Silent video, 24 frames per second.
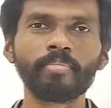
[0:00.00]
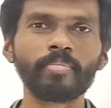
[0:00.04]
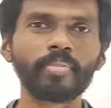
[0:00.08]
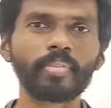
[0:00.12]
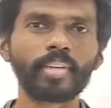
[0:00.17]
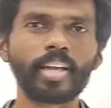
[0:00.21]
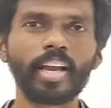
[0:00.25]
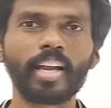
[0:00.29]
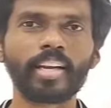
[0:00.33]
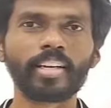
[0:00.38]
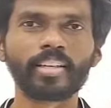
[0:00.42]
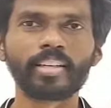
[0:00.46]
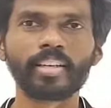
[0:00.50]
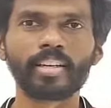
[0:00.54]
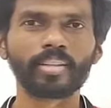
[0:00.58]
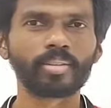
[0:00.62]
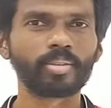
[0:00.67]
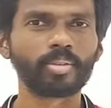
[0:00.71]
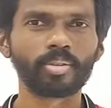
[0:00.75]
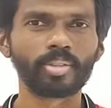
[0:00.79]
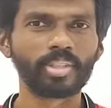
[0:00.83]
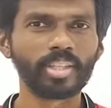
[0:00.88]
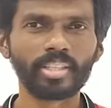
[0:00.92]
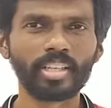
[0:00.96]
And
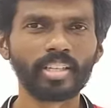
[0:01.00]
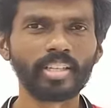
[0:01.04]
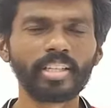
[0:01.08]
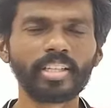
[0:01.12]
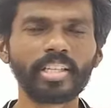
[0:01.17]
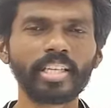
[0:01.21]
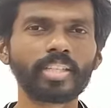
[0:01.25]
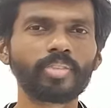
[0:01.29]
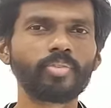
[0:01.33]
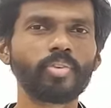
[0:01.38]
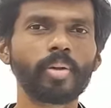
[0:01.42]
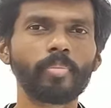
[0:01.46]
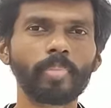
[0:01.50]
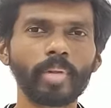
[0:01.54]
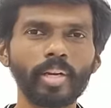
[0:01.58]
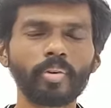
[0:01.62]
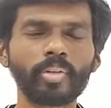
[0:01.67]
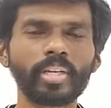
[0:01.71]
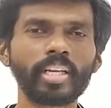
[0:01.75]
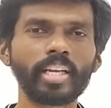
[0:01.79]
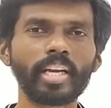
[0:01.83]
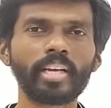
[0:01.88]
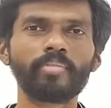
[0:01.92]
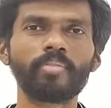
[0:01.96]
so these are the things we'll be
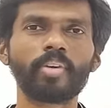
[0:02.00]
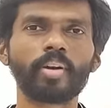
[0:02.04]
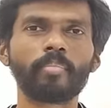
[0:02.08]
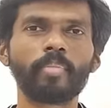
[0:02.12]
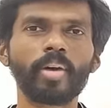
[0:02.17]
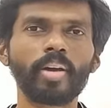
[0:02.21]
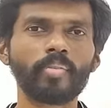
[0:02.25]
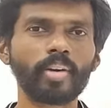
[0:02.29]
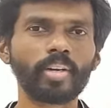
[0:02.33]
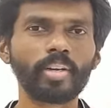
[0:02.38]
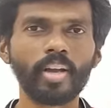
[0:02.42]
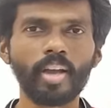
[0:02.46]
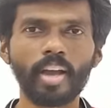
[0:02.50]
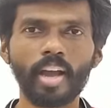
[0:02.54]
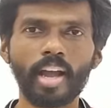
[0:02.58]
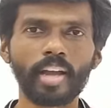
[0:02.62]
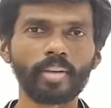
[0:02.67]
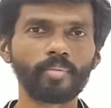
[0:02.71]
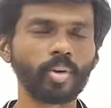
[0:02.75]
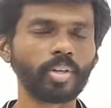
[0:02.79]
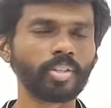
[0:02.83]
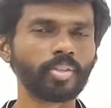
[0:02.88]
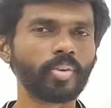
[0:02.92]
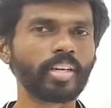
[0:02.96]
looking at one by one, and
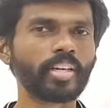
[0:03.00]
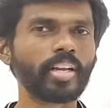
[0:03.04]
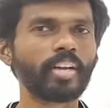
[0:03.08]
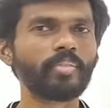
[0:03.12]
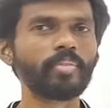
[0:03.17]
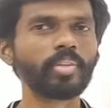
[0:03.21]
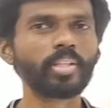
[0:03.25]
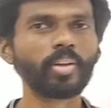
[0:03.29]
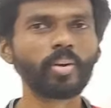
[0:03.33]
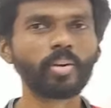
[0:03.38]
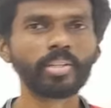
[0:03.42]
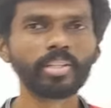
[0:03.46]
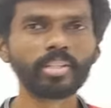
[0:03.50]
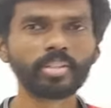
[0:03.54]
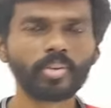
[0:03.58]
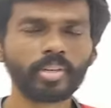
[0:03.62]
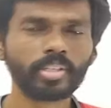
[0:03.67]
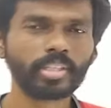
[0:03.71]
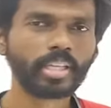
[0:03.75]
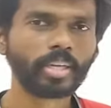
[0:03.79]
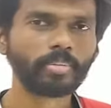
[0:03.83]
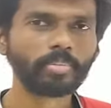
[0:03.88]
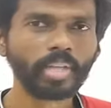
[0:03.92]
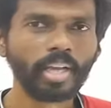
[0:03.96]
once we are done with all these
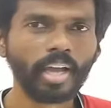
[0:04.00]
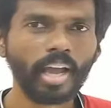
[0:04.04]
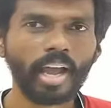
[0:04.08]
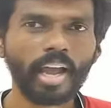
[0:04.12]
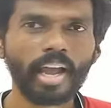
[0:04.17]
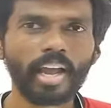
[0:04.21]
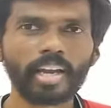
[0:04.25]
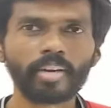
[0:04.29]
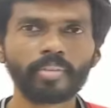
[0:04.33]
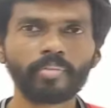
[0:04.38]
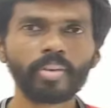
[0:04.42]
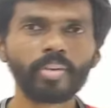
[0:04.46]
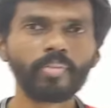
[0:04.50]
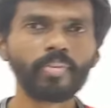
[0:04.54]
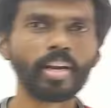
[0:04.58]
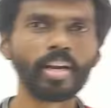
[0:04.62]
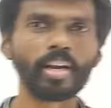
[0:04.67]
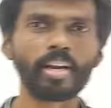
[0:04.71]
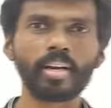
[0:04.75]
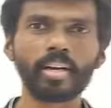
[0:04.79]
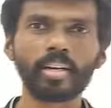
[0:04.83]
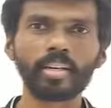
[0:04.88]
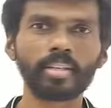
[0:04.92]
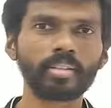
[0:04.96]
concepts, and we
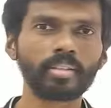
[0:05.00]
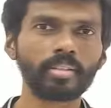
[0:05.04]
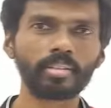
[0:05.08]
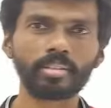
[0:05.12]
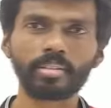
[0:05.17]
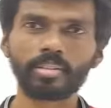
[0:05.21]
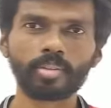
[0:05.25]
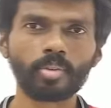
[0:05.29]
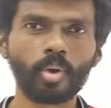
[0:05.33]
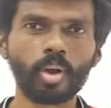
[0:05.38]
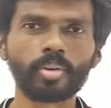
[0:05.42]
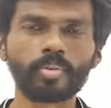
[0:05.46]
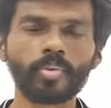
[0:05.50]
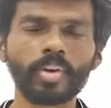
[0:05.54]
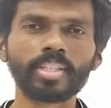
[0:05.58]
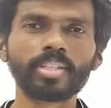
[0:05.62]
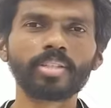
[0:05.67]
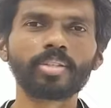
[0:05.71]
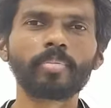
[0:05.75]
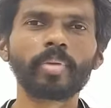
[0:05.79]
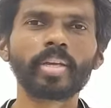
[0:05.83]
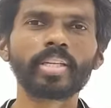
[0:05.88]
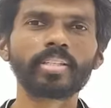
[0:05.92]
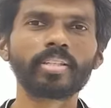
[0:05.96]
will solve questions
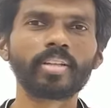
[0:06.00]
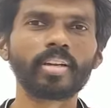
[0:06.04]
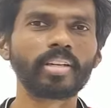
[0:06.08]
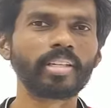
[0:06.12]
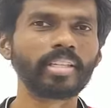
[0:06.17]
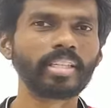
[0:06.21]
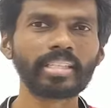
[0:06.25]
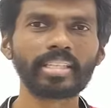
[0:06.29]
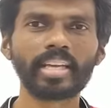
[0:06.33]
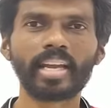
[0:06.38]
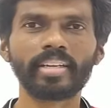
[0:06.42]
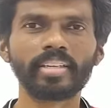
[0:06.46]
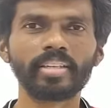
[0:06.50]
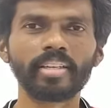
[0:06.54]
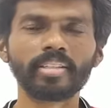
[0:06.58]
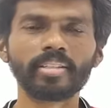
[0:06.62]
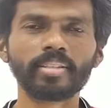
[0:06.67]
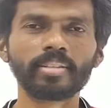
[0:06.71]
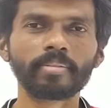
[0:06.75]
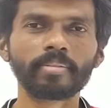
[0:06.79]
based on these ideas.